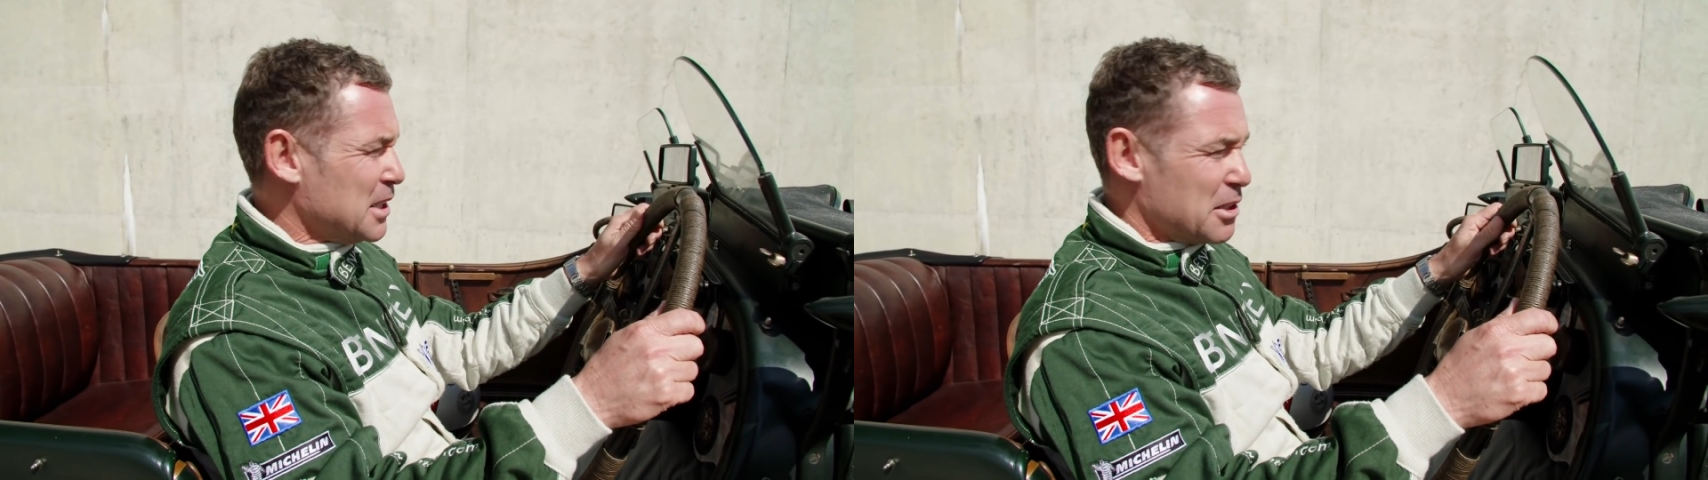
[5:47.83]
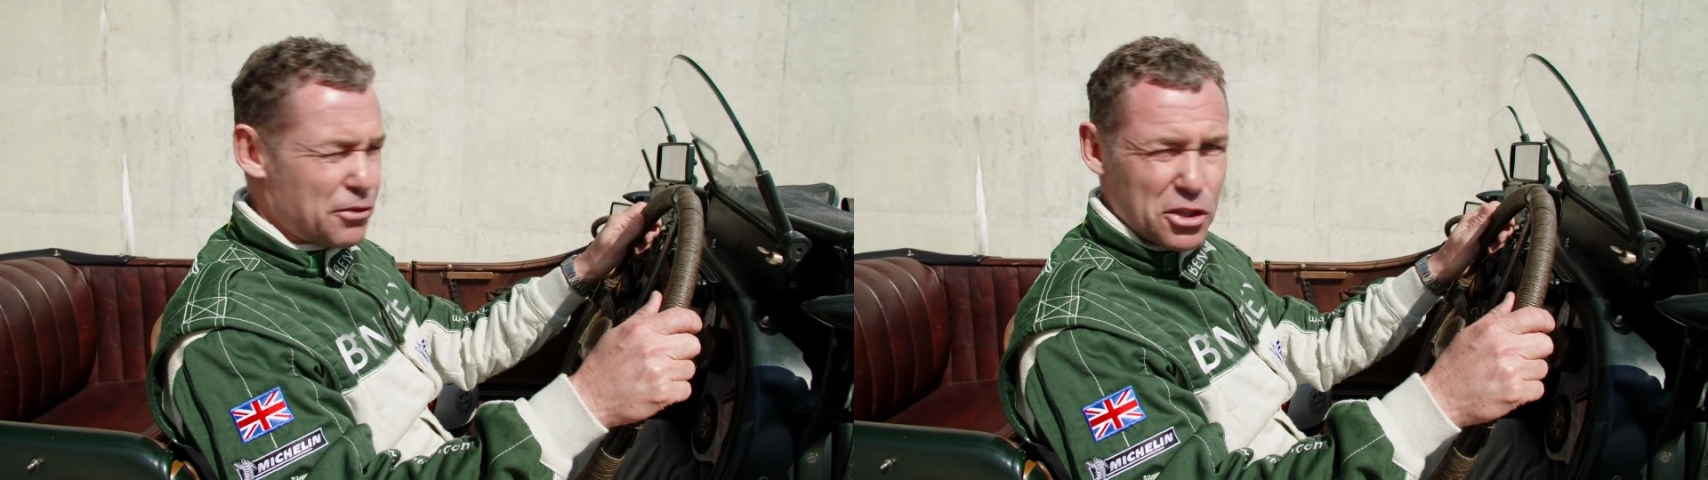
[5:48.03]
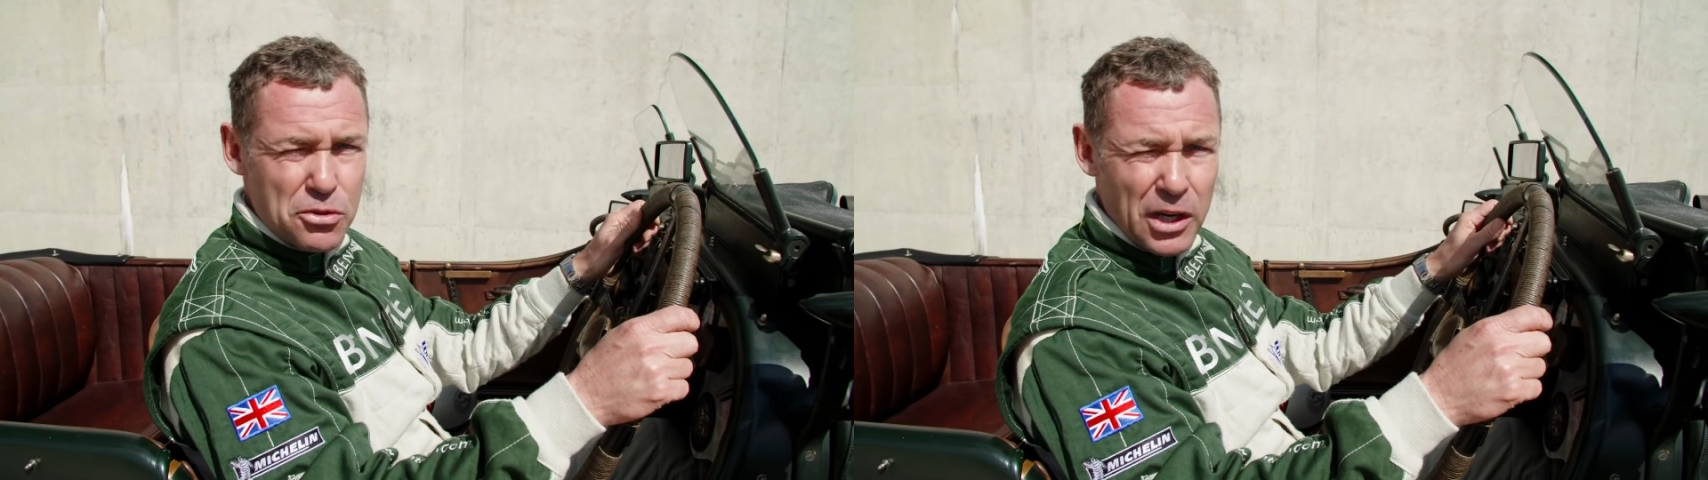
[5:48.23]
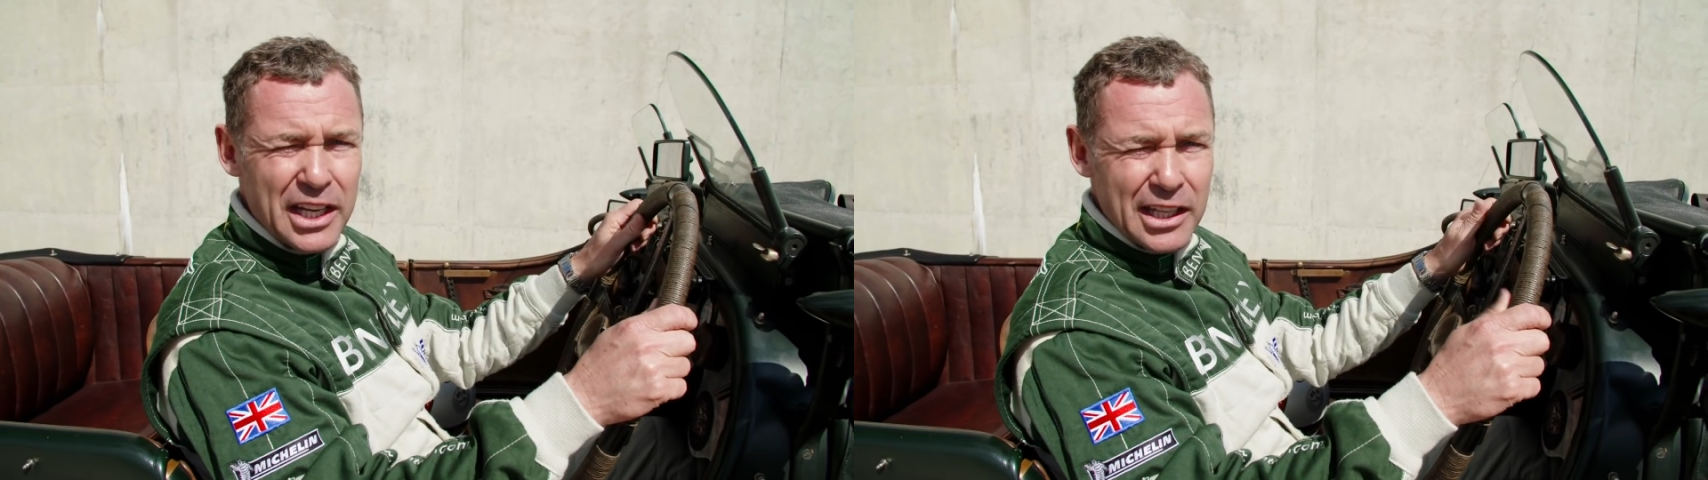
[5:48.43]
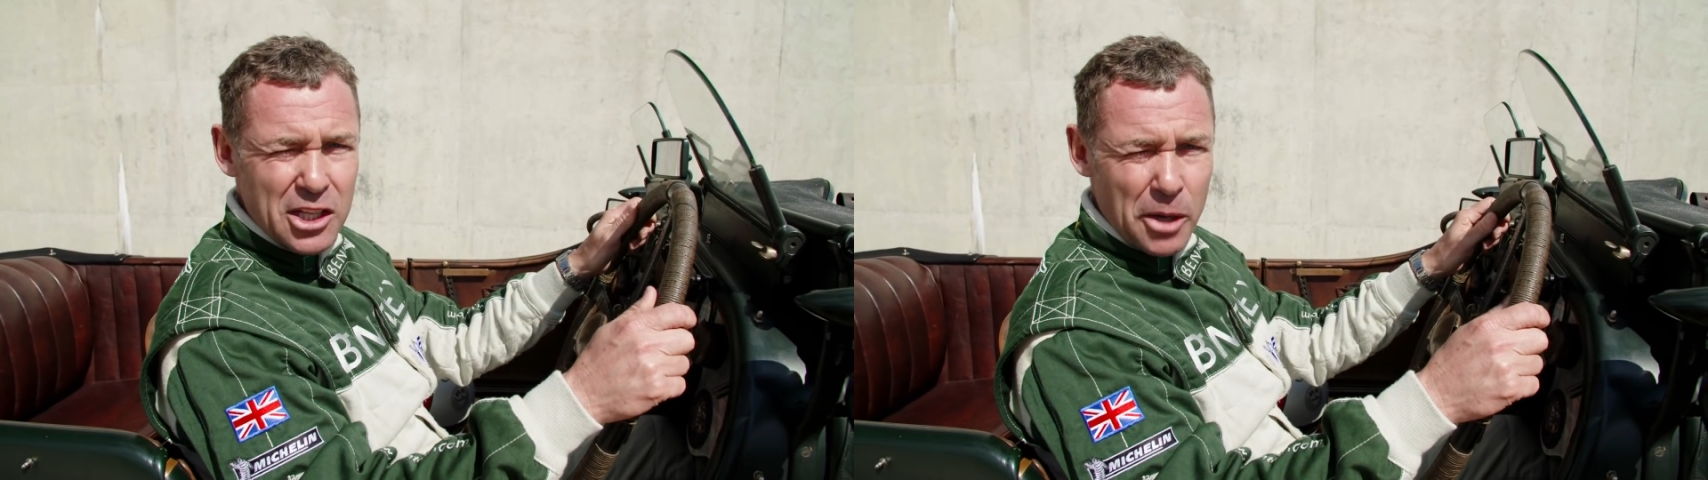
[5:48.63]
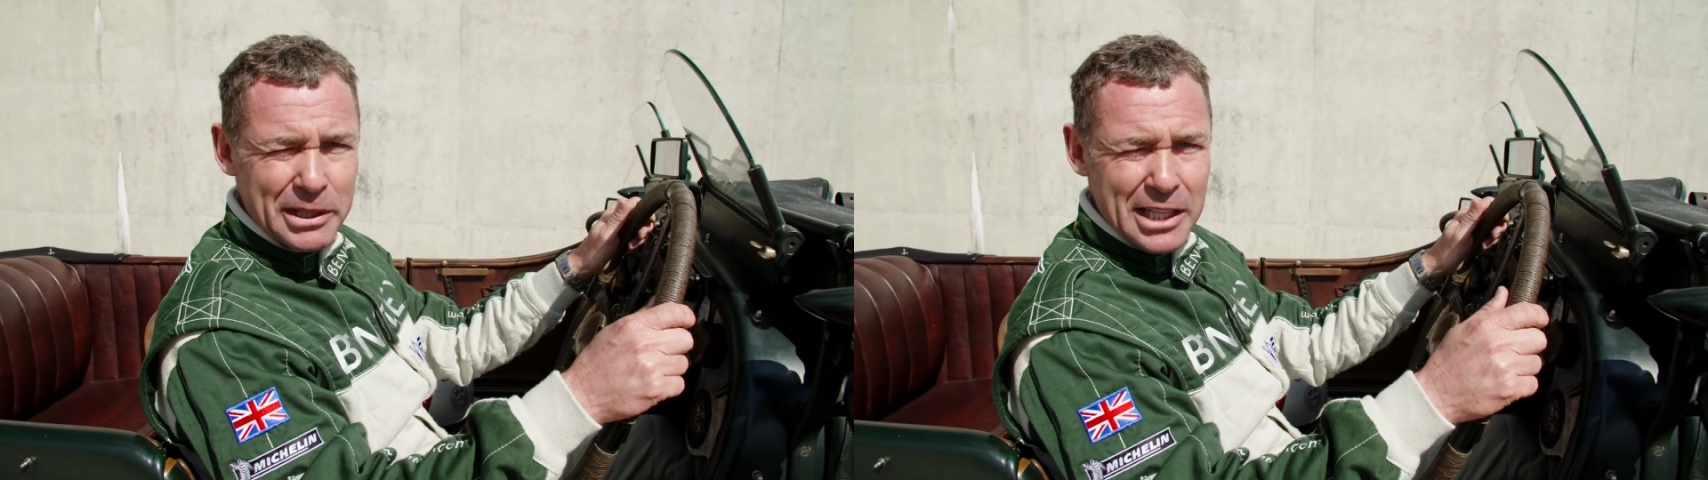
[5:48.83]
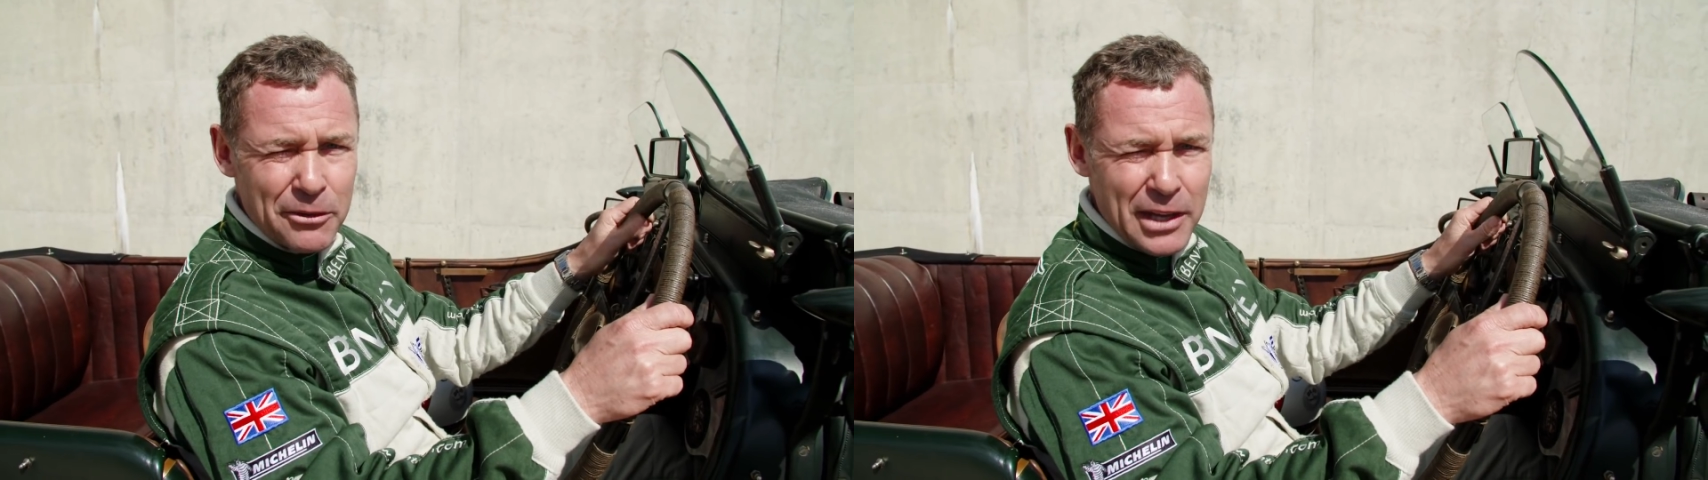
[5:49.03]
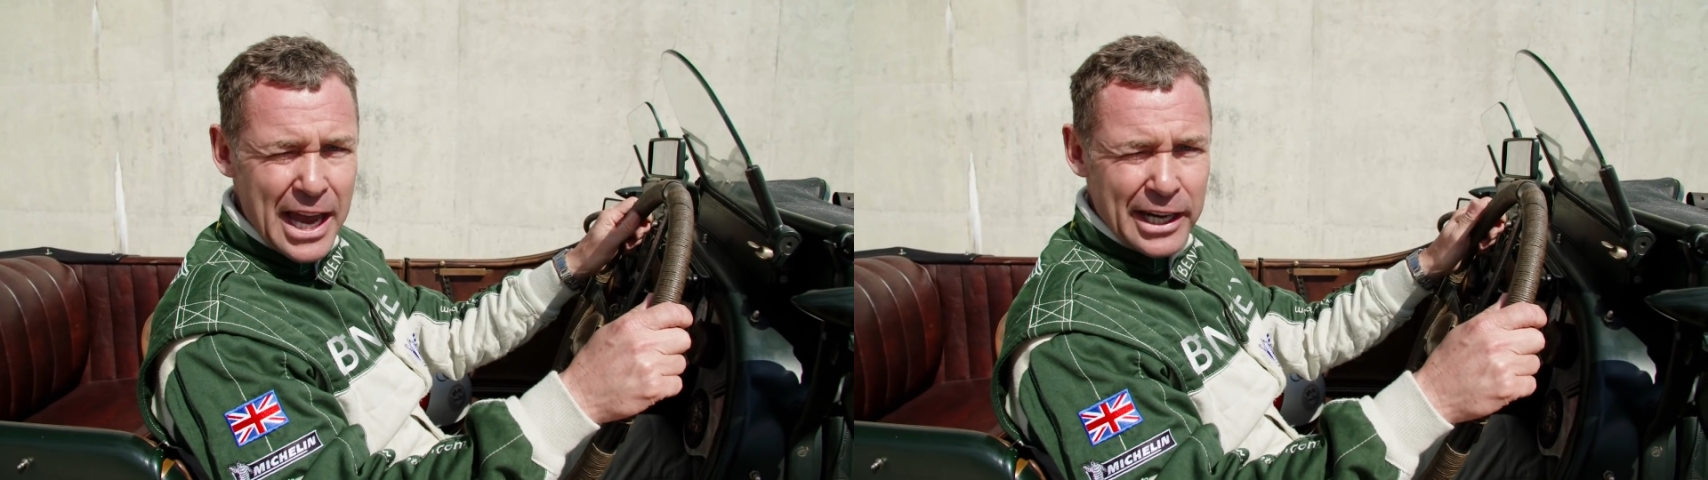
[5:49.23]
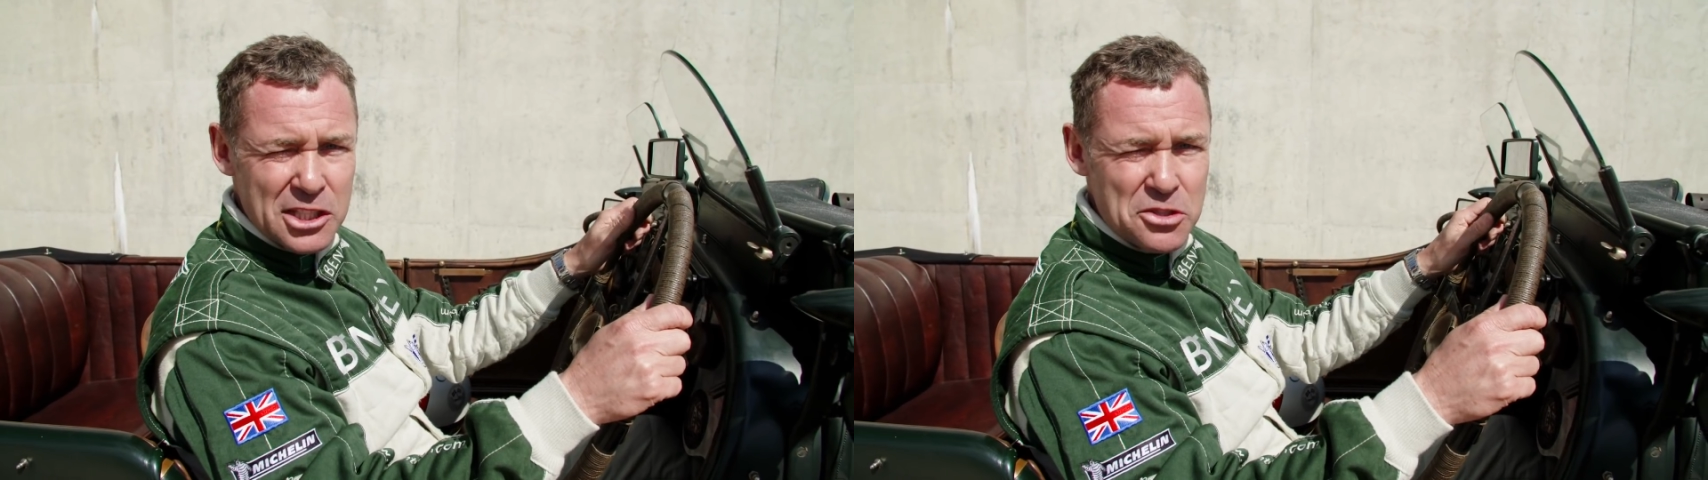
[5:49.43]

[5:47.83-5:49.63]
frustrating coming down the hangar